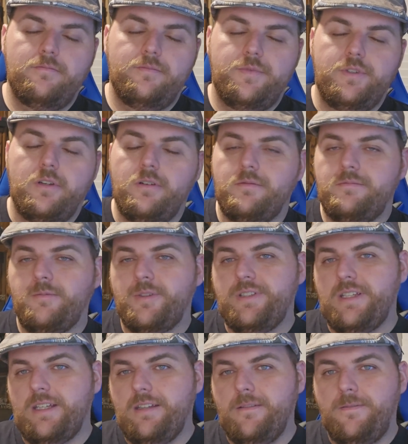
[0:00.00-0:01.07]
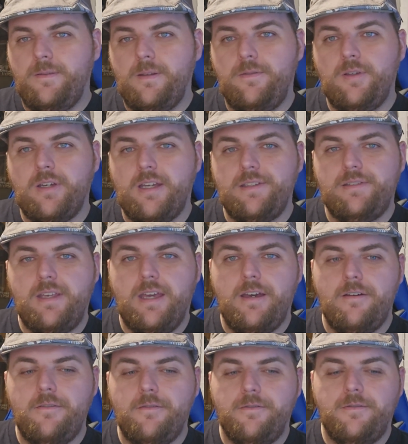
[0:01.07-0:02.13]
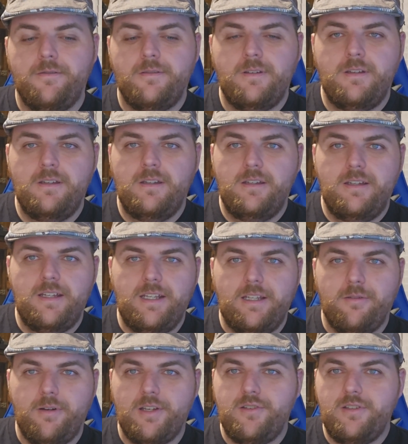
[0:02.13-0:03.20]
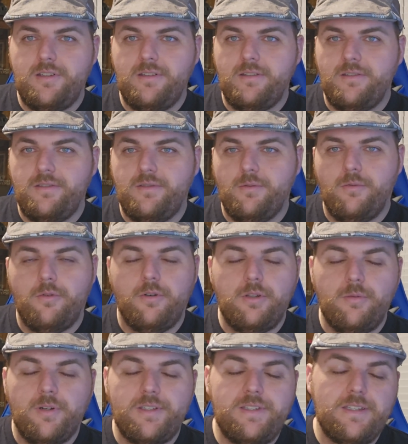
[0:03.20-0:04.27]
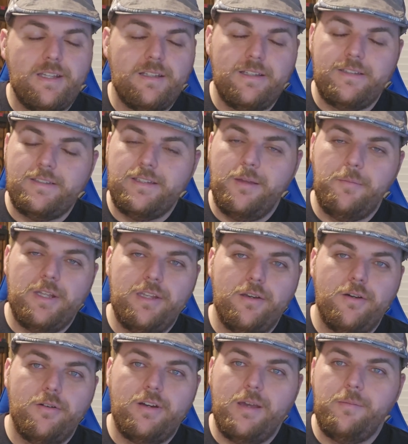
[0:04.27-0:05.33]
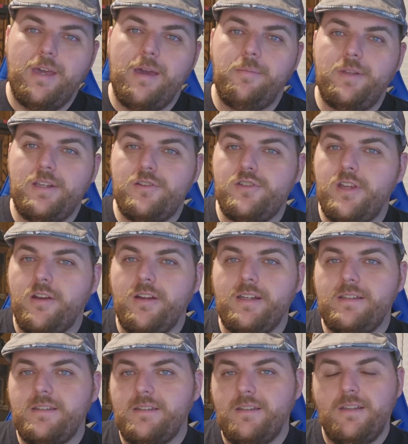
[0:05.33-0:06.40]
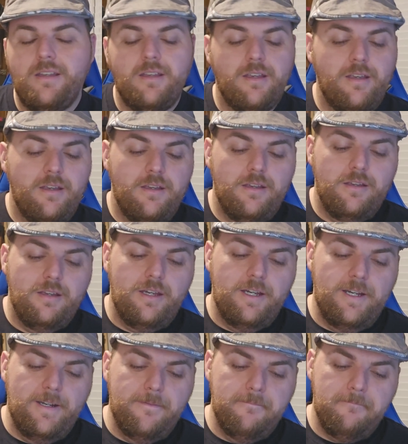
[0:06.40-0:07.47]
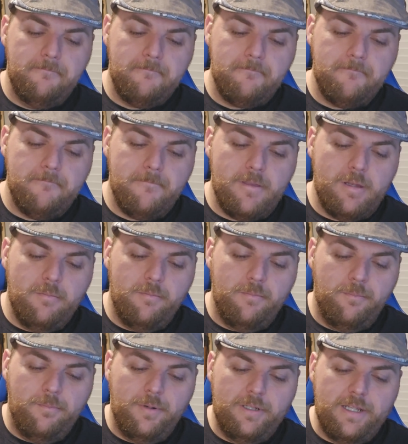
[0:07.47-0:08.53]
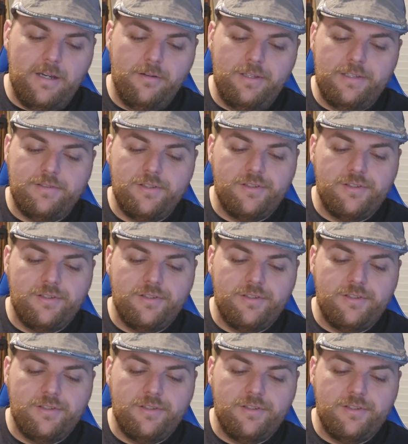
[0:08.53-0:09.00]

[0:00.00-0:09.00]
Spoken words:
So once again, if you guys have any questions or you want to see that list, let me know. I'm happy to share it. But now let's